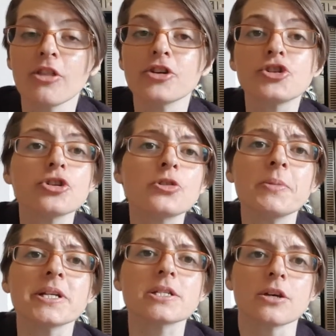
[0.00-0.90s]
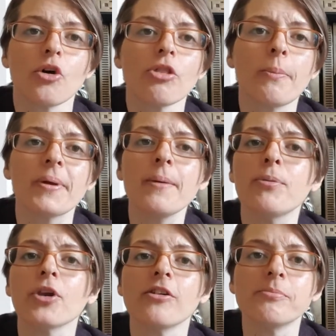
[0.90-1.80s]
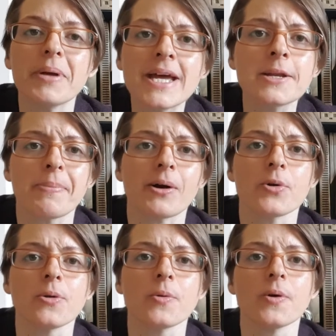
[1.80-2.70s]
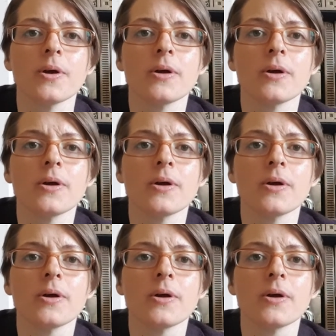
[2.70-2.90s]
the judgments that other people have made about you,